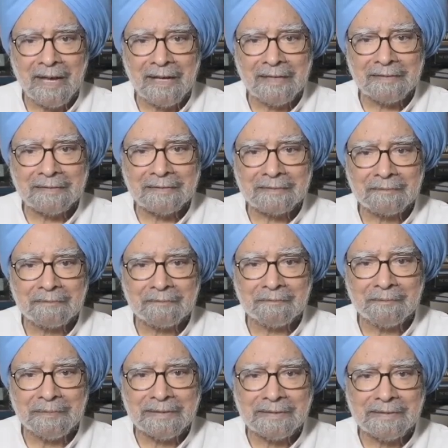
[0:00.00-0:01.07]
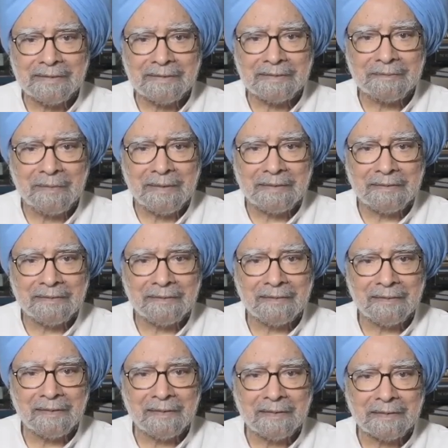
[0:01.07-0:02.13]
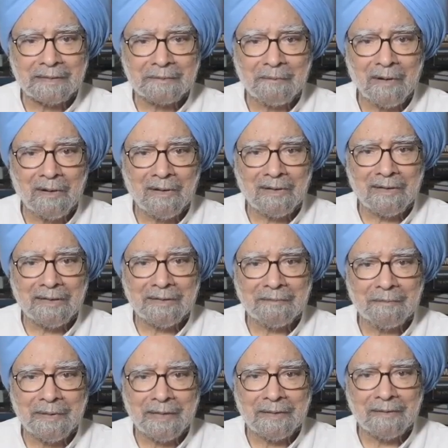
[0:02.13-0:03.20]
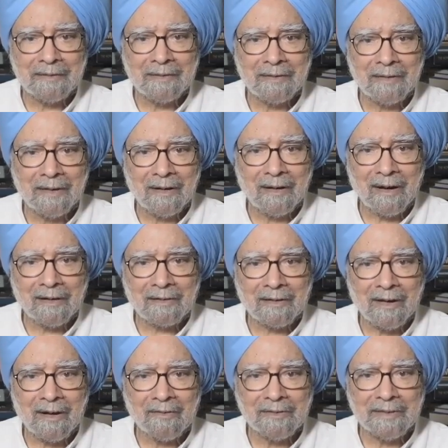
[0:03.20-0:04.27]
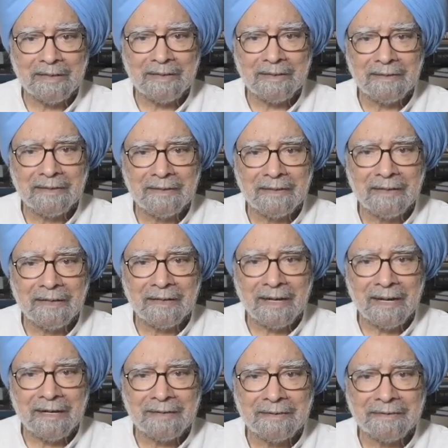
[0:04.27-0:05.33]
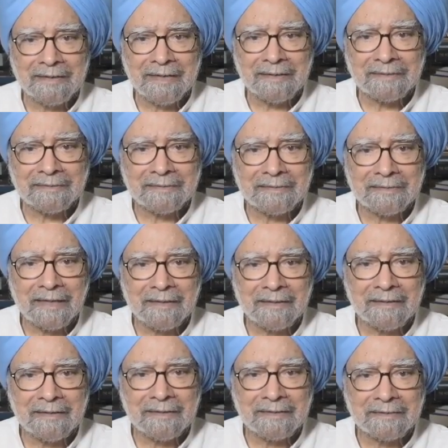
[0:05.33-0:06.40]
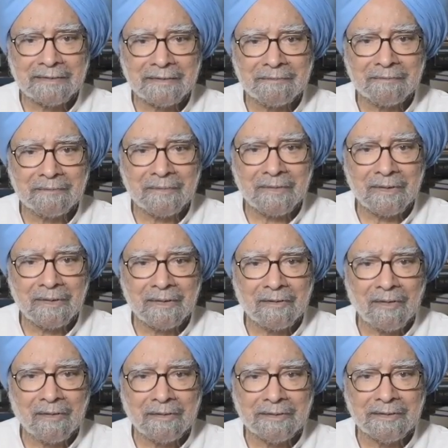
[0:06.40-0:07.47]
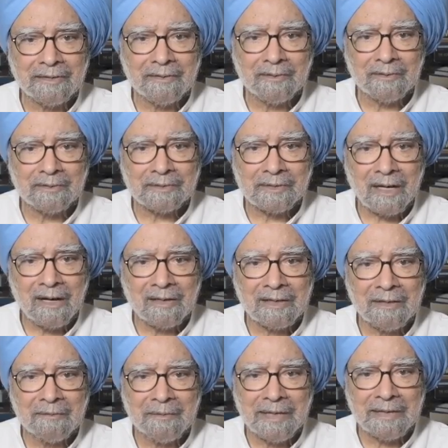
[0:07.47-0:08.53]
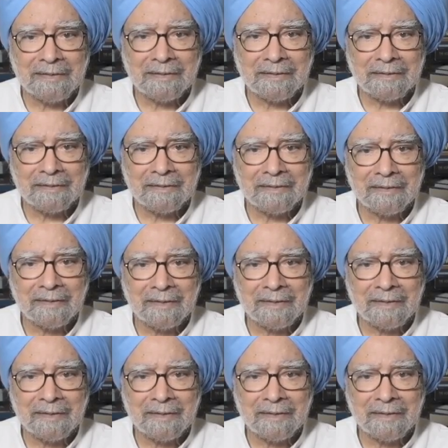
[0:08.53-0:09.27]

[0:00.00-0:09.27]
as businessmen, small and big, are hounded and tax terrorism continues unabated.